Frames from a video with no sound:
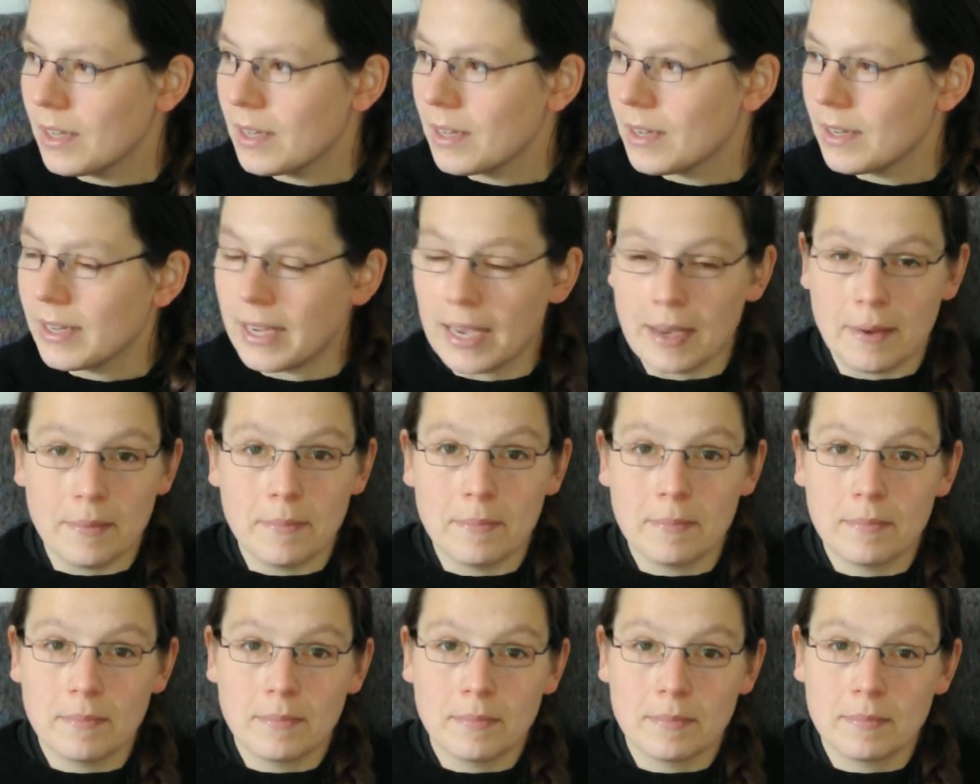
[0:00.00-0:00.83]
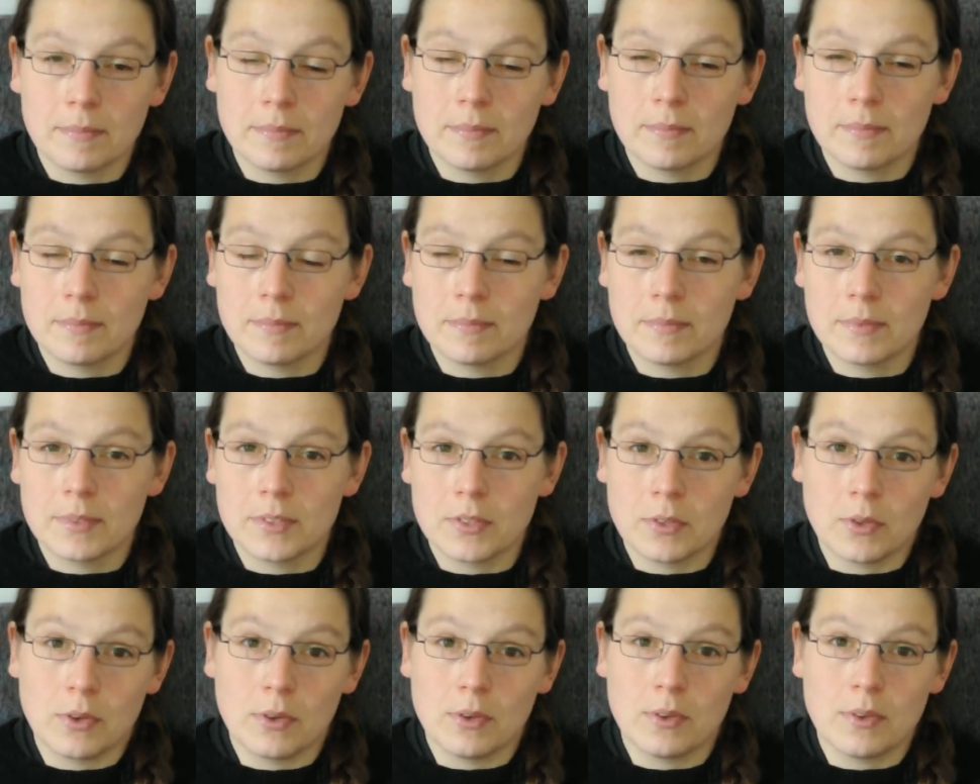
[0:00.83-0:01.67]
Yeah.
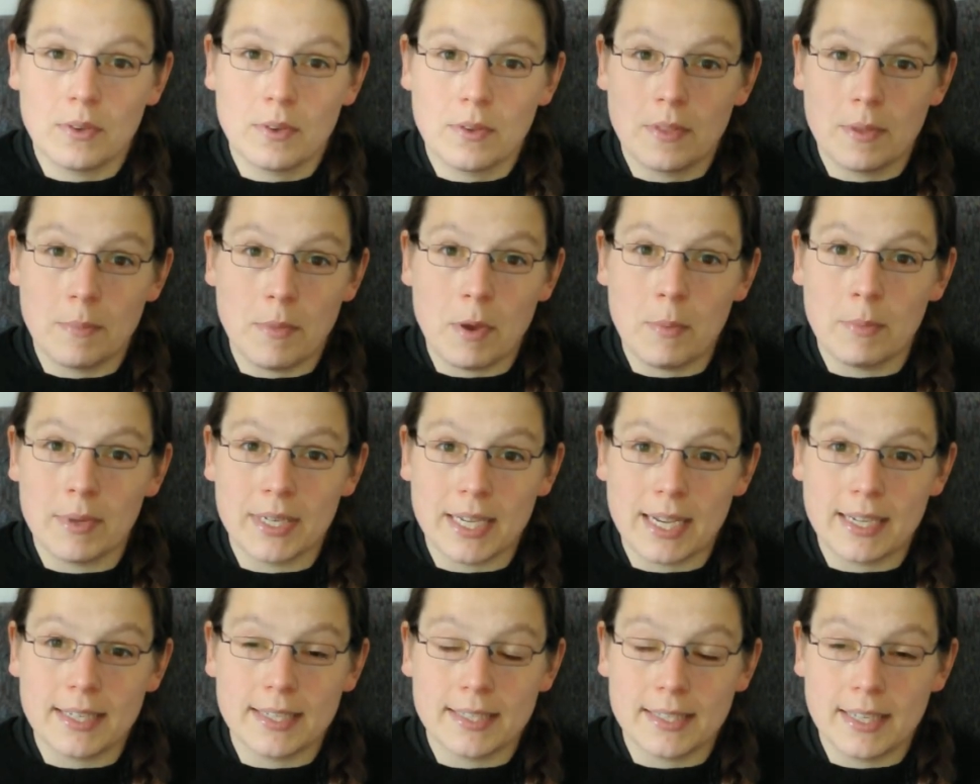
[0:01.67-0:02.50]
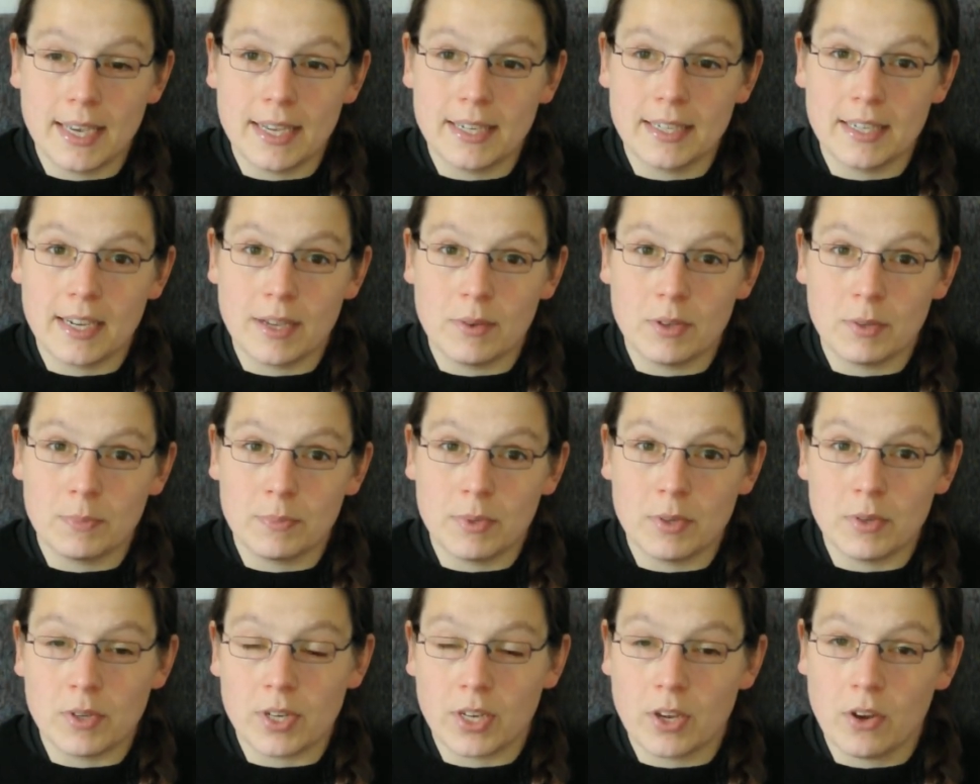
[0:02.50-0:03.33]
So, the moment I decided I would be
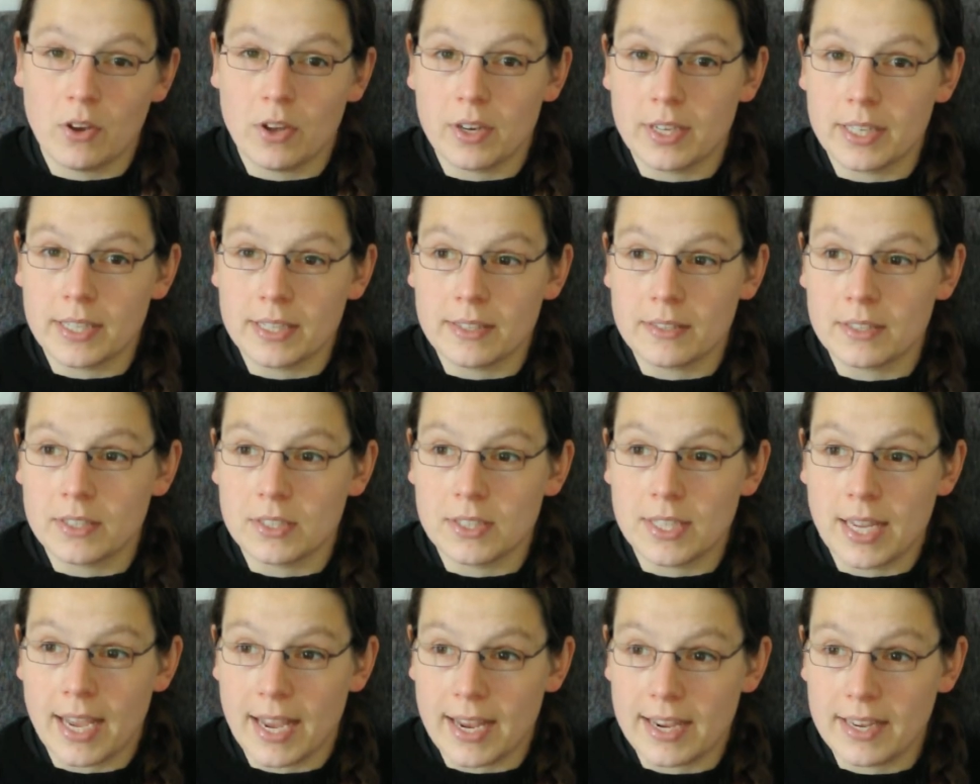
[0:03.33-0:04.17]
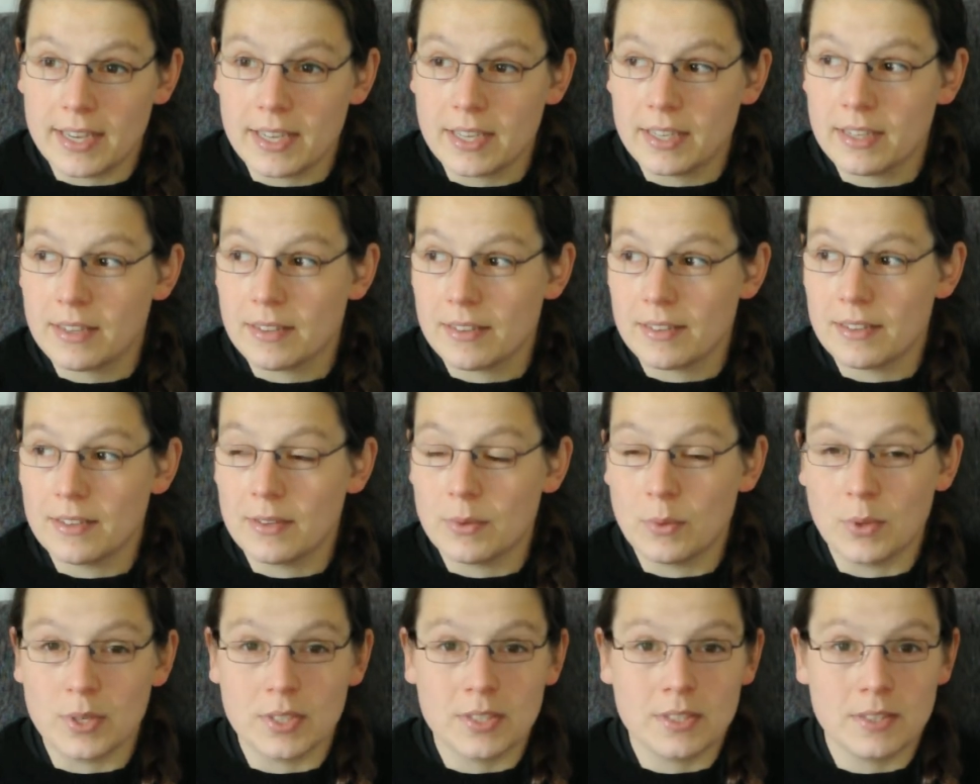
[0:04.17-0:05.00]
recording today
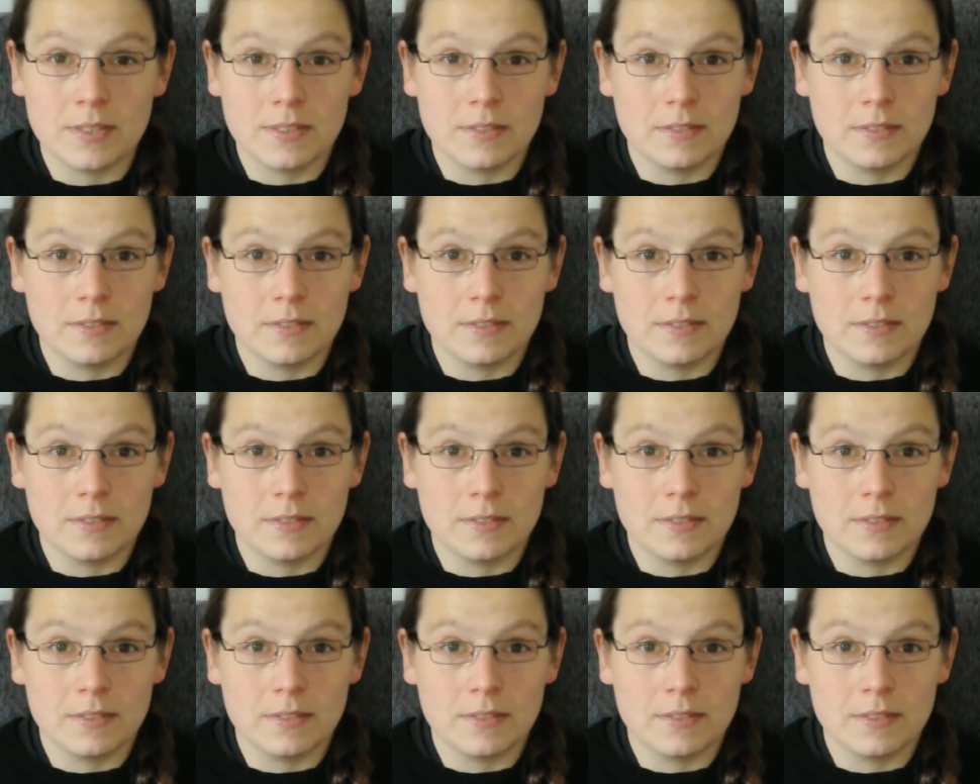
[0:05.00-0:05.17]
was